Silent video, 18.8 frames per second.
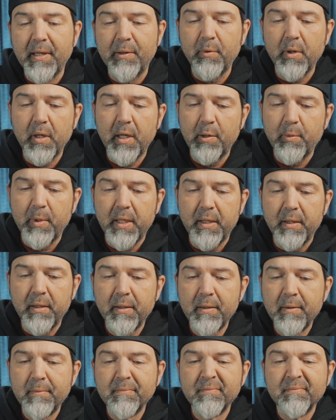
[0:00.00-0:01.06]
I win.
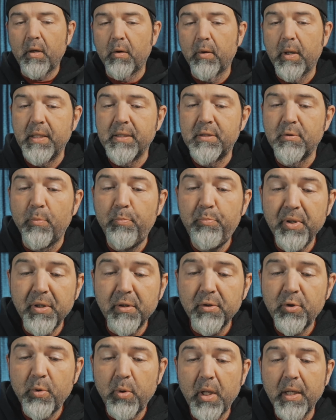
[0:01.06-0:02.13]
Okay, so
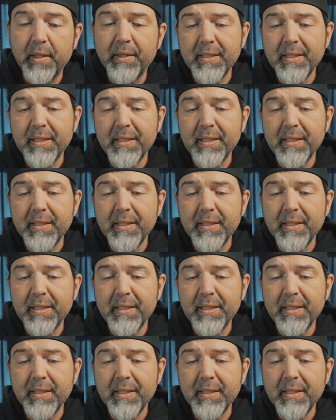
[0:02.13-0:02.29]
build quality.